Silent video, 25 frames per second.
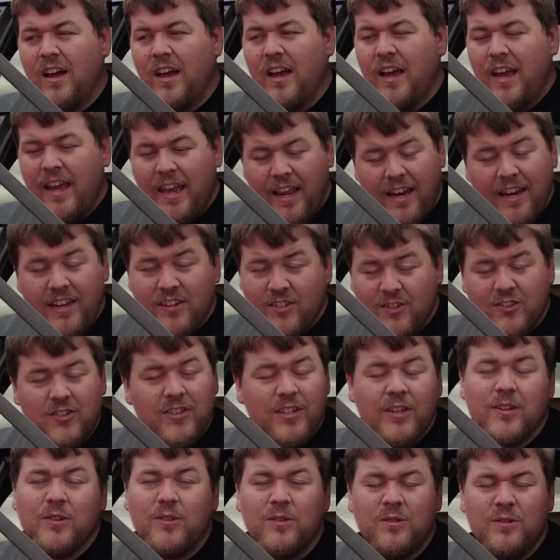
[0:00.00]
It is
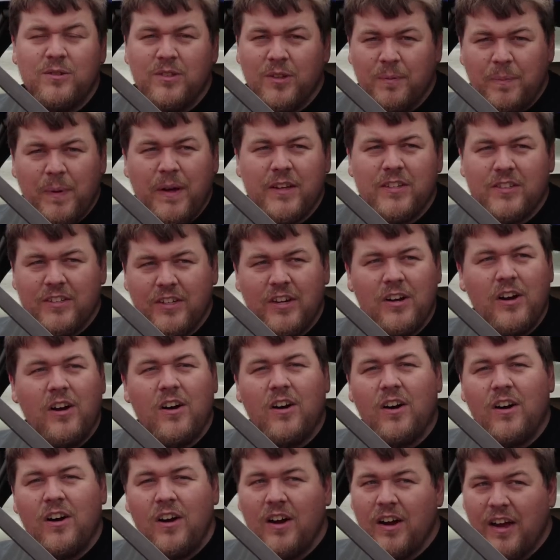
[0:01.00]
still the best
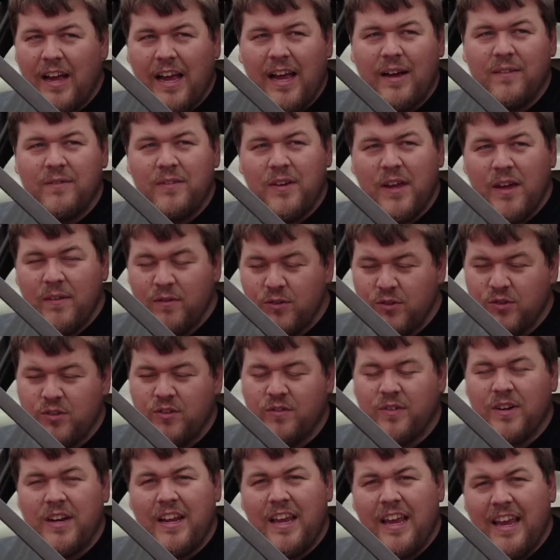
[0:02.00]
car I have ever
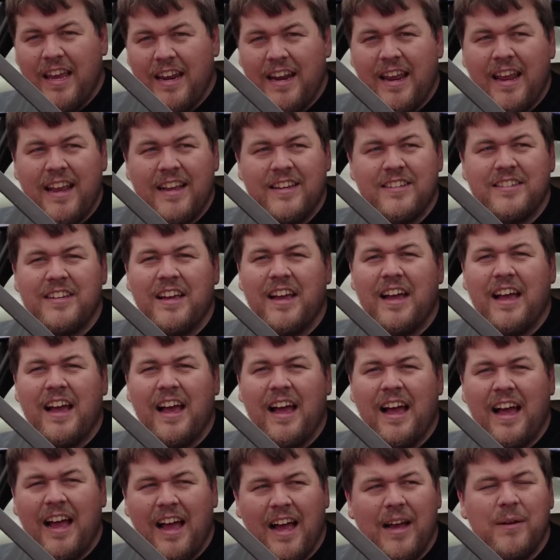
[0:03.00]
driven. It is
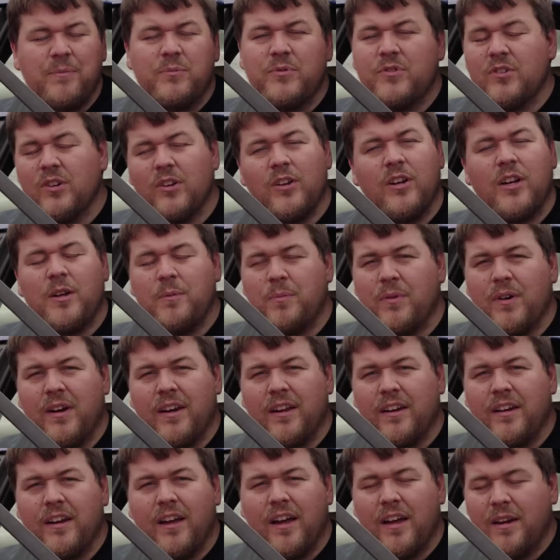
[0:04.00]
absolutely
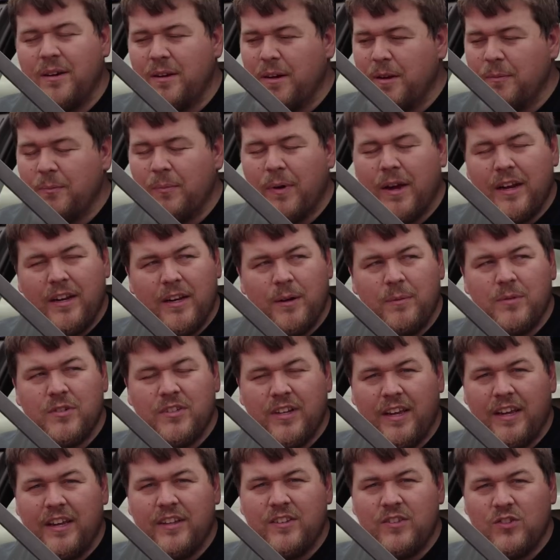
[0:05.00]
brilliant, and make no
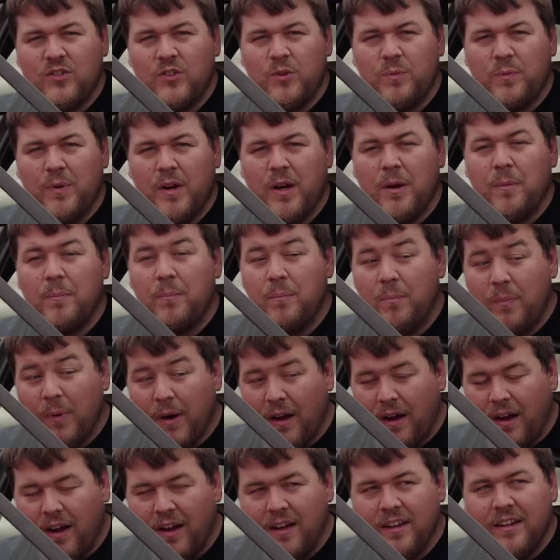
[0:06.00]
mistake, it's superb.
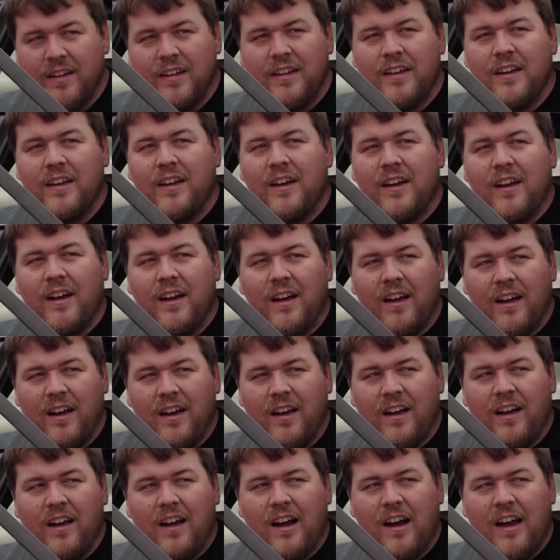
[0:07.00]
But
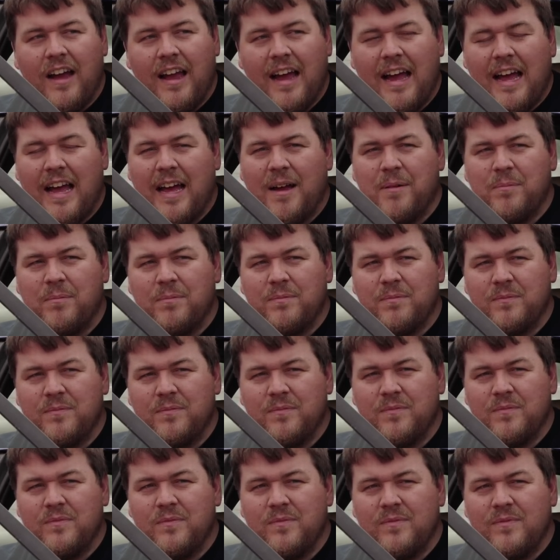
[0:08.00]
I am
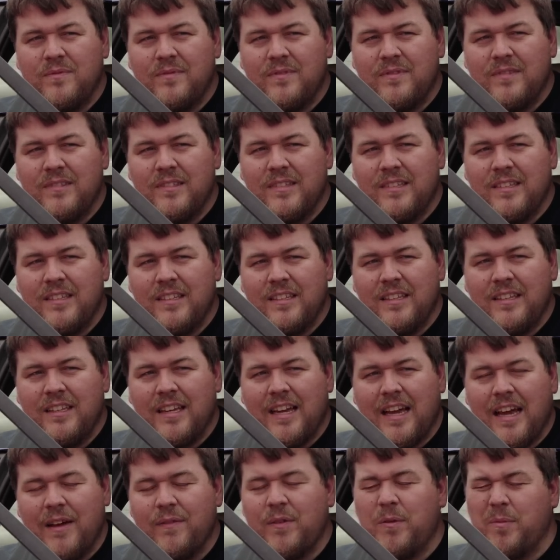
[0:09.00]

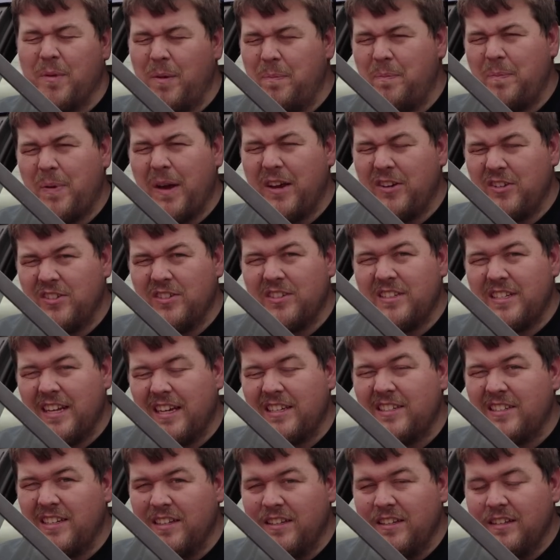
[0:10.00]
having my patience
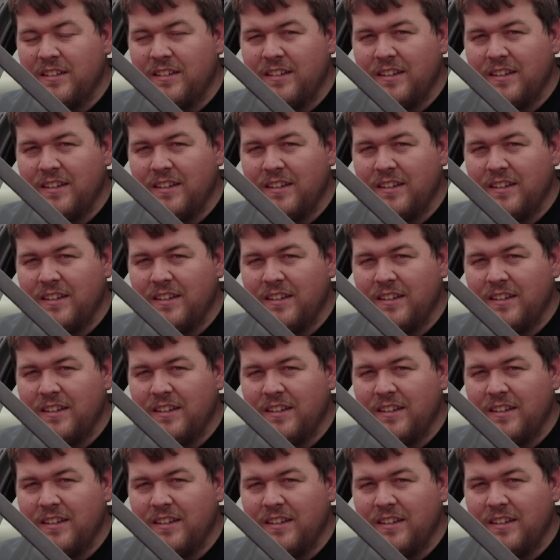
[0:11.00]
tested,